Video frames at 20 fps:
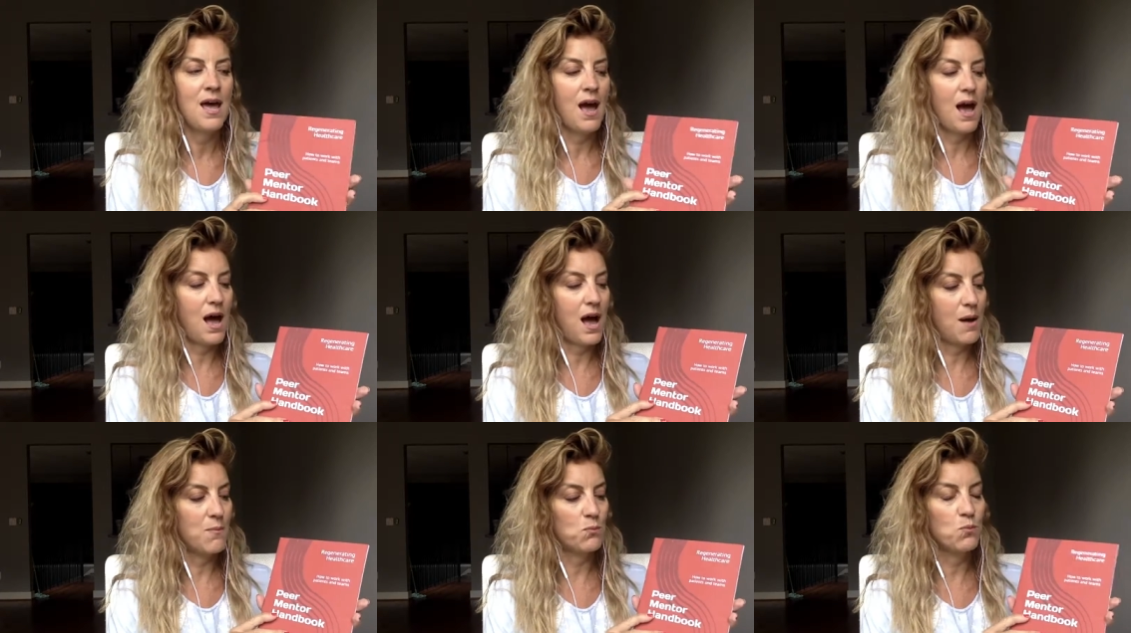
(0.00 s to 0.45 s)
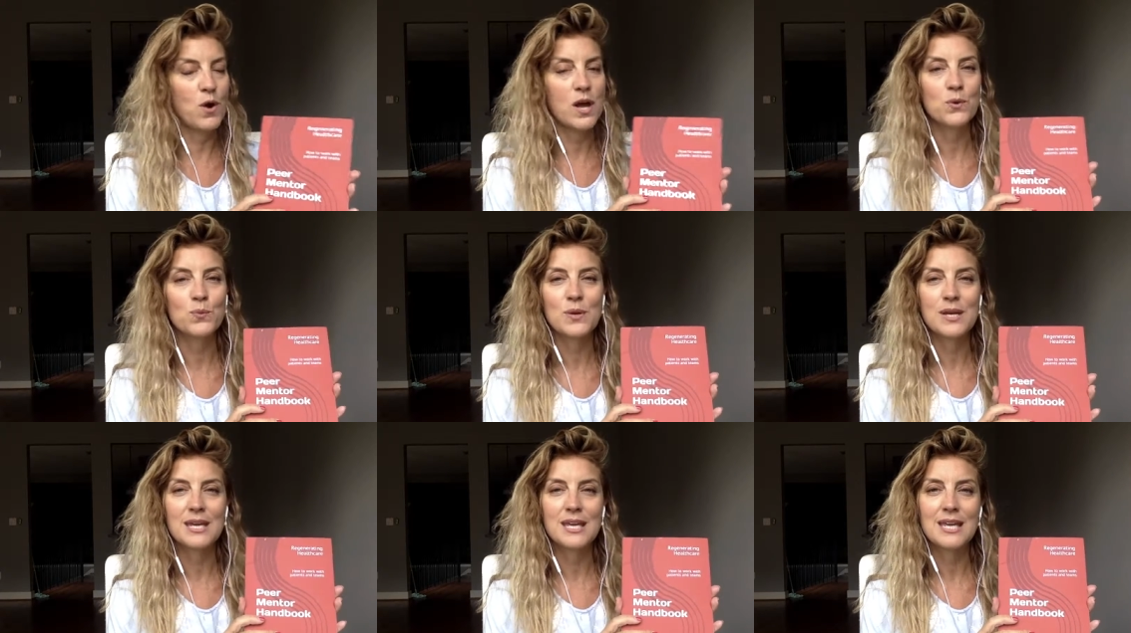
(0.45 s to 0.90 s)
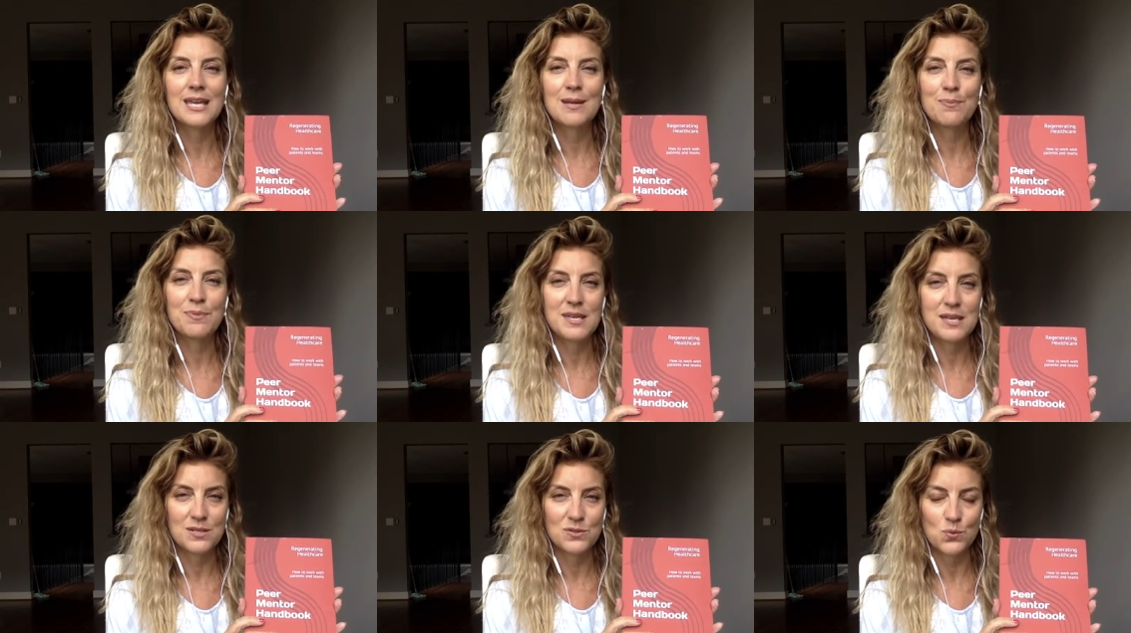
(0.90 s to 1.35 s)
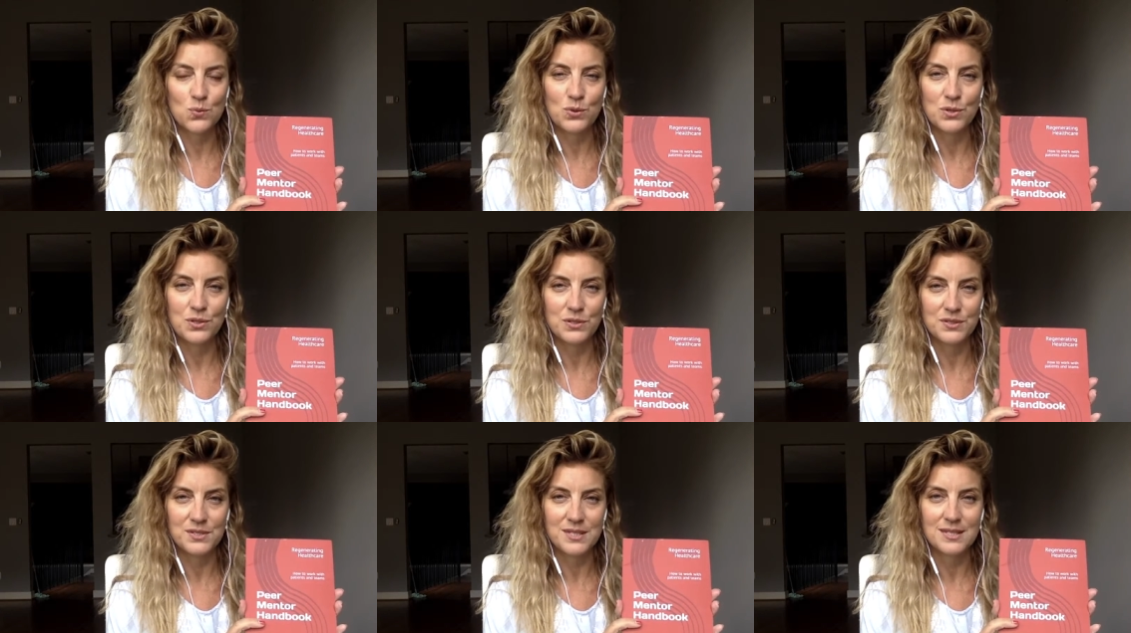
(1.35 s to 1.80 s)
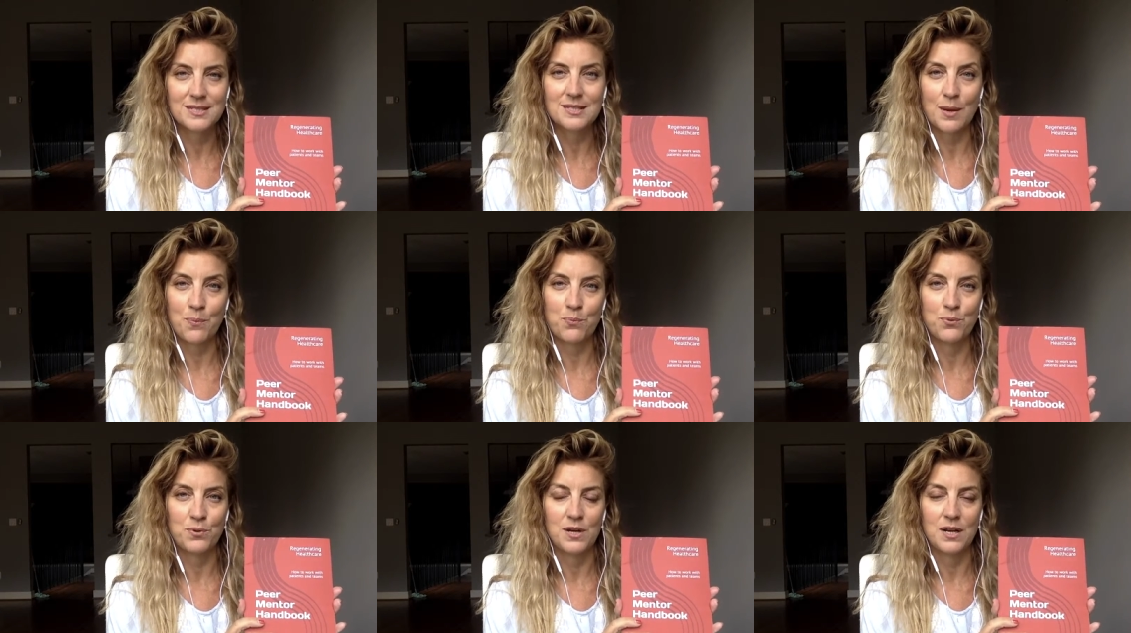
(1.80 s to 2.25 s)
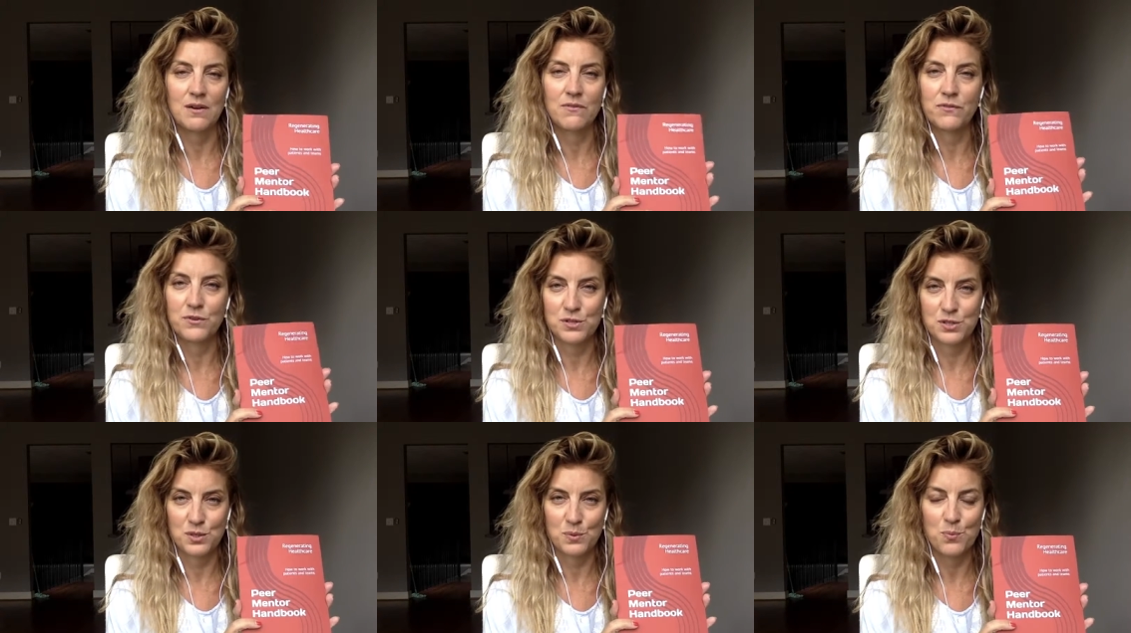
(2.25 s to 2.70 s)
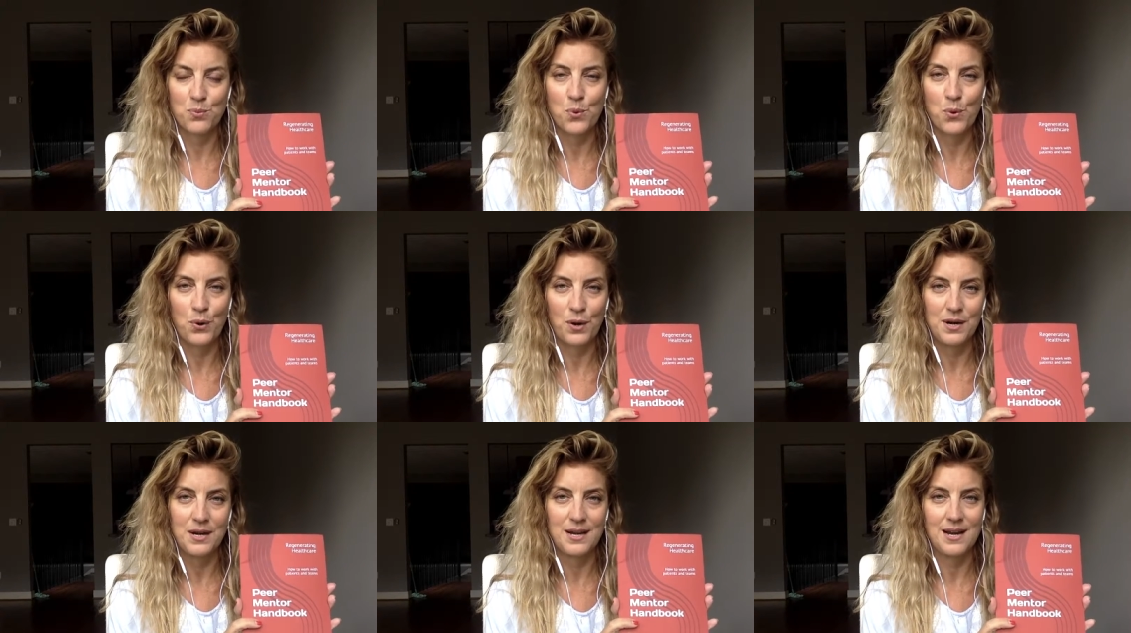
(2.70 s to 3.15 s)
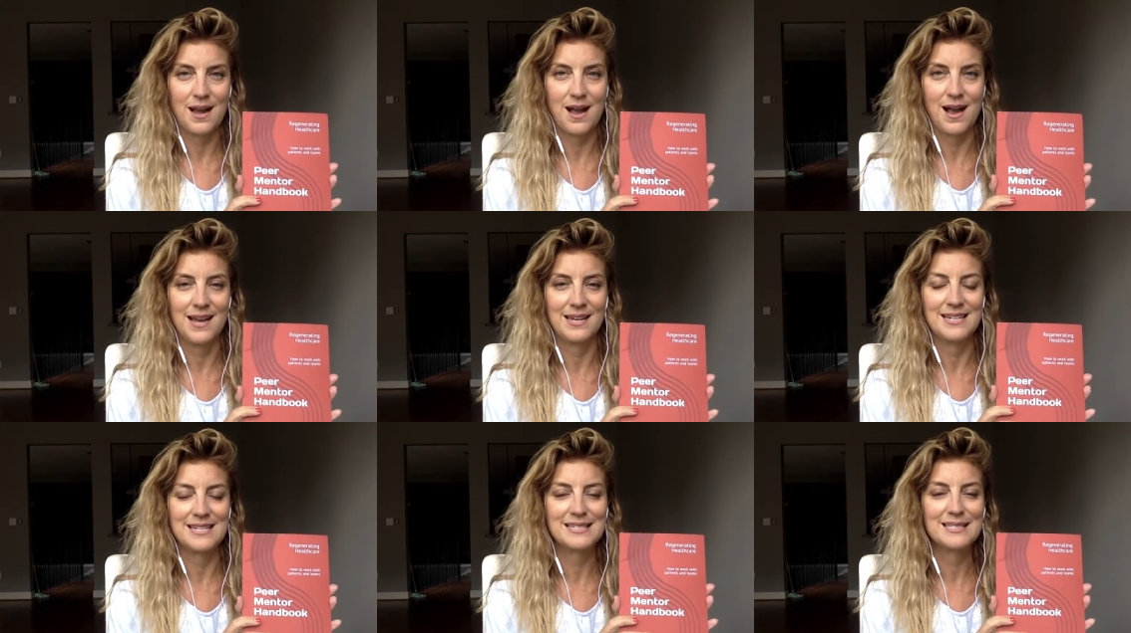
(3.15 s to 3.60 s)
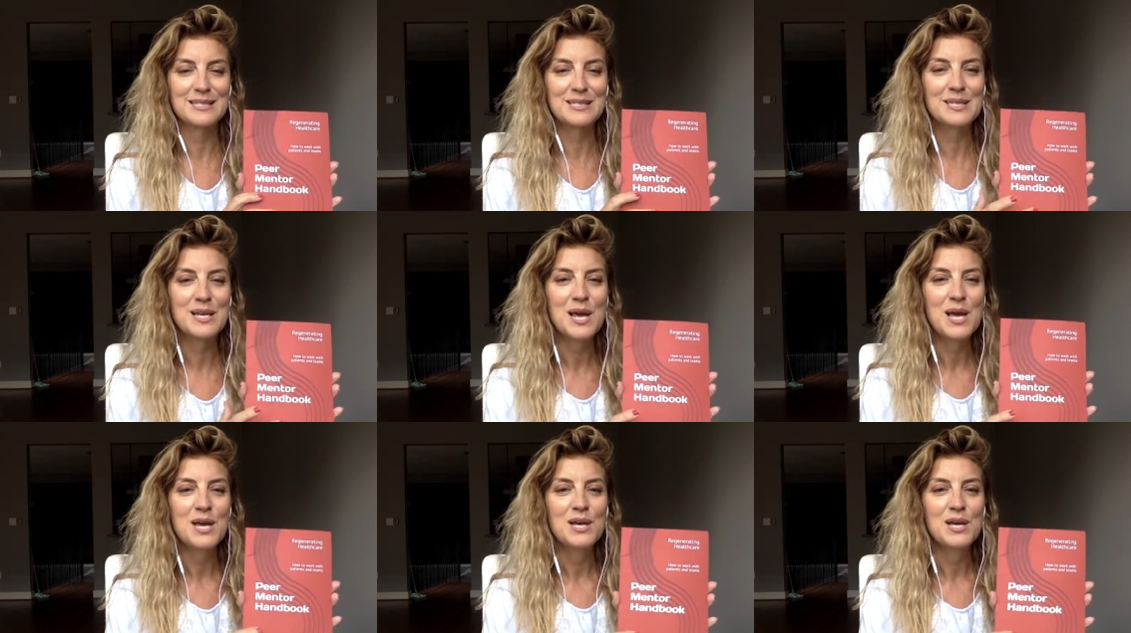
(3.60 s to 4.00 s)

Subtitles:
when we keep these worlds separate for support and guidance.